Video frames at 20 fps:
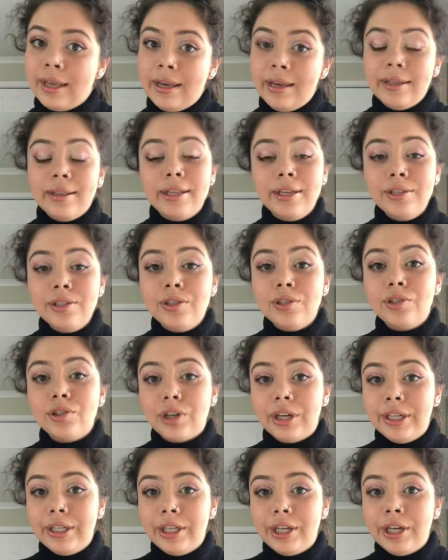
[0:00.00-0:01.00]
This
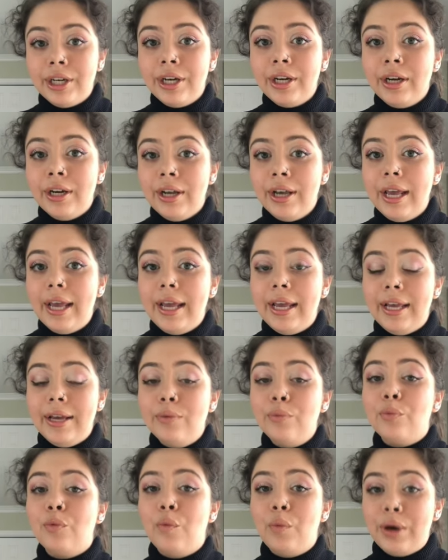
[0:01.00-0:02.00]
straightener
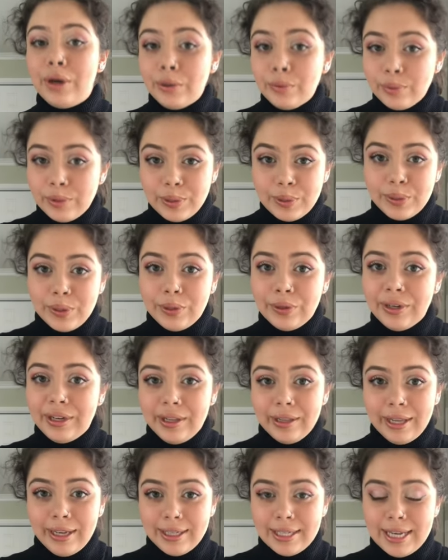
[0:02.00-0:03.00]
it will result in
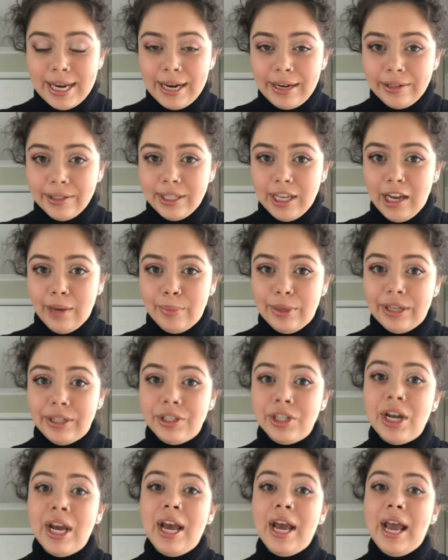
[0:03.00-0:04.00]
less hair damage
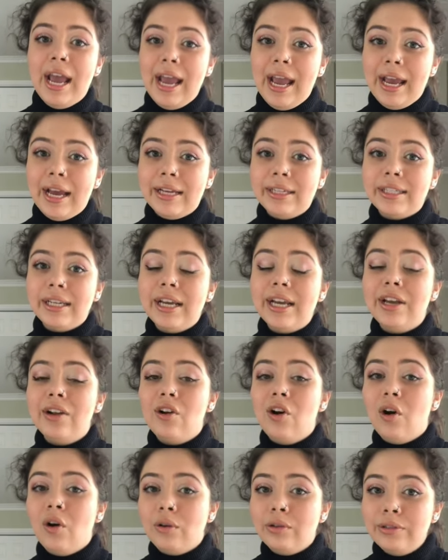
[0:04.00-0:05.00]
and it
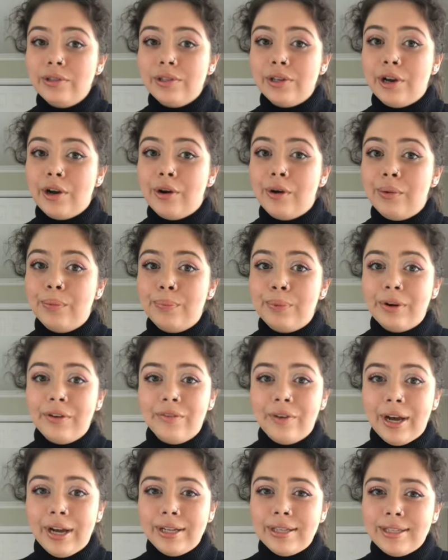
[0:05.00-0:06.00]
also
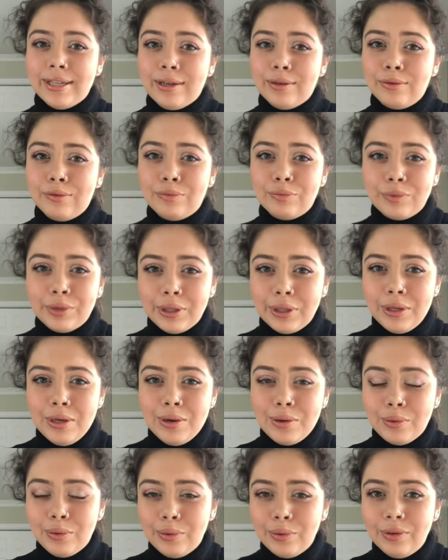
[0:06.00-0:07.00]
provides a really
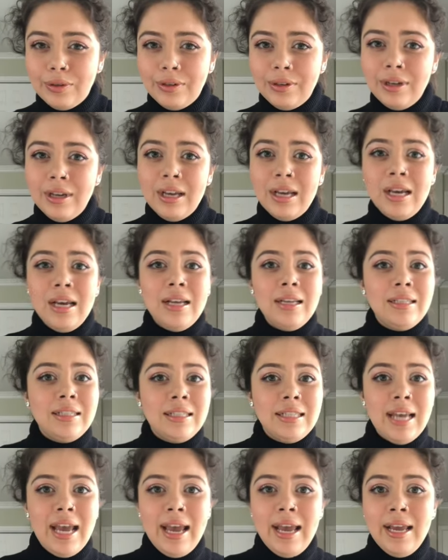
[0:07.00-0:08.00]
cool
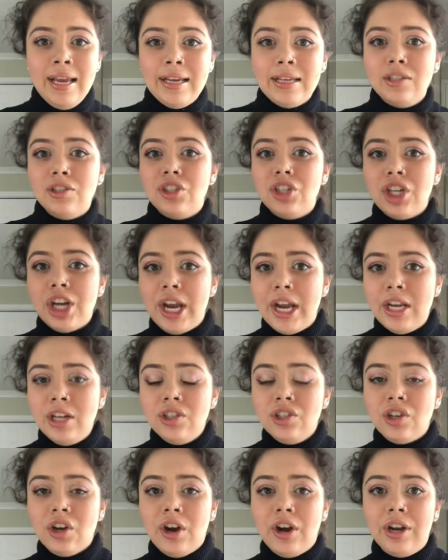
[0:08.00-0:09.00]
take and
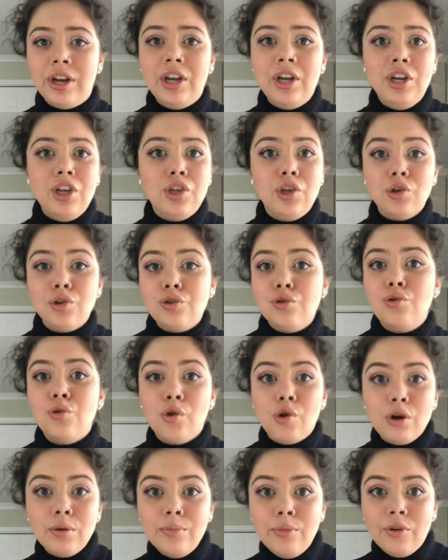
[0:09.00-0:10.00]
change on your
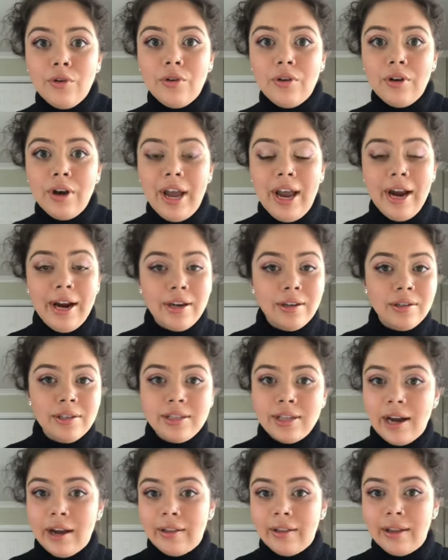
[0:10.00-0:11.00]
normal
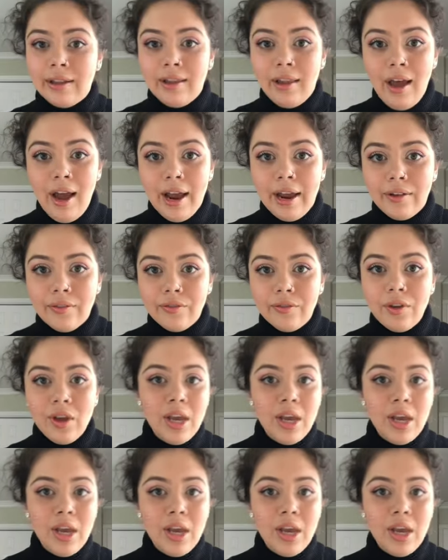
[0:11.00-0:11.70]
hairstyling life.